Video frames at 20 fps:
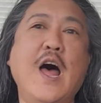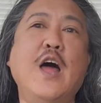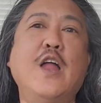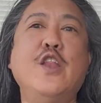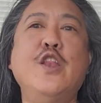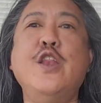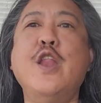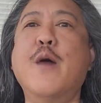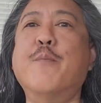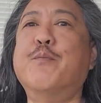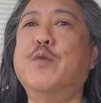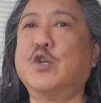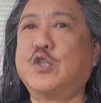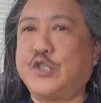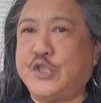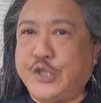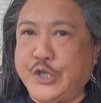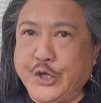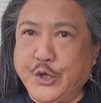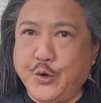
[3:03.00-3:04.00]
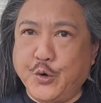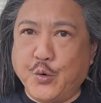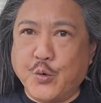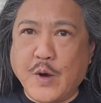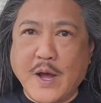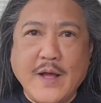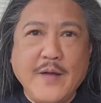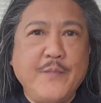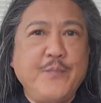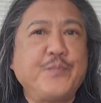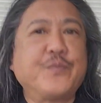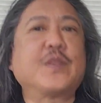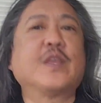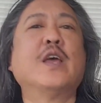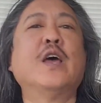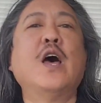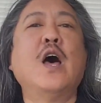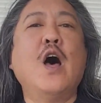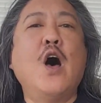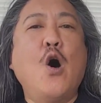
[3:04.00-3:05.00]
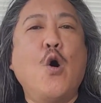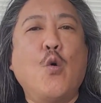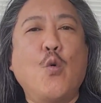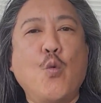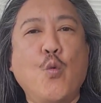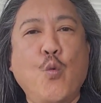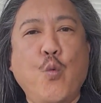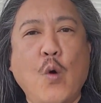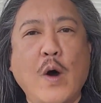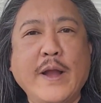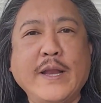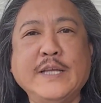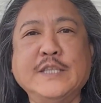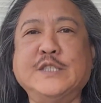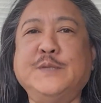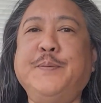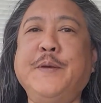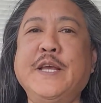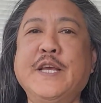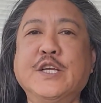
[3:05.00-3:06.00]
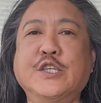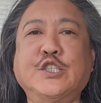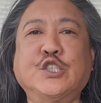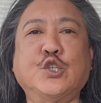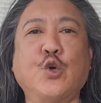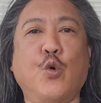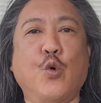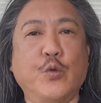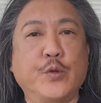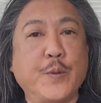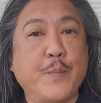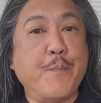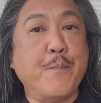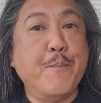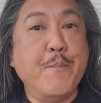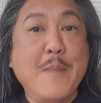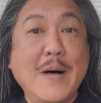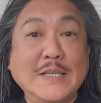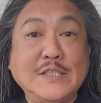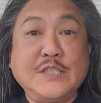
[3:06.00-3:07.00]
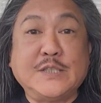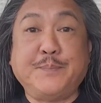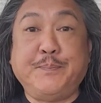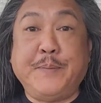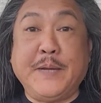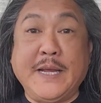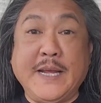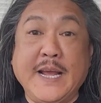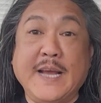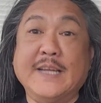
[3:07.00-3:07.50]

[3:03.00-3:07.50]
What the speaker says: Number 2, what is being sold must be